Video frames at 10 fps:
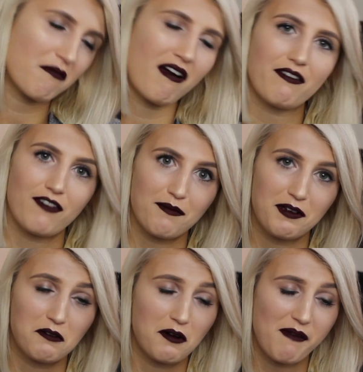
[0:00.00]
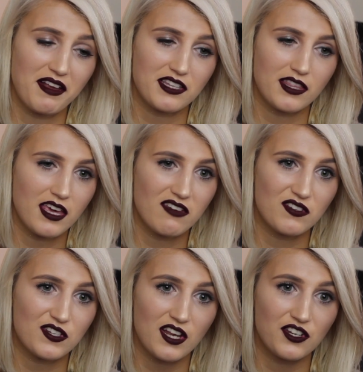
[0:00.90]
My family were amazing. They
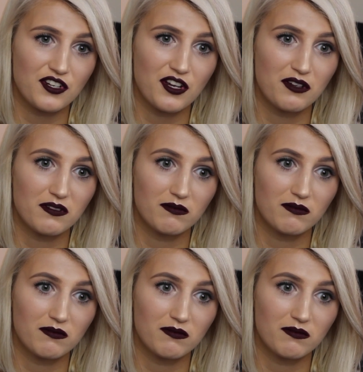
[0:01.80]
even said, you know,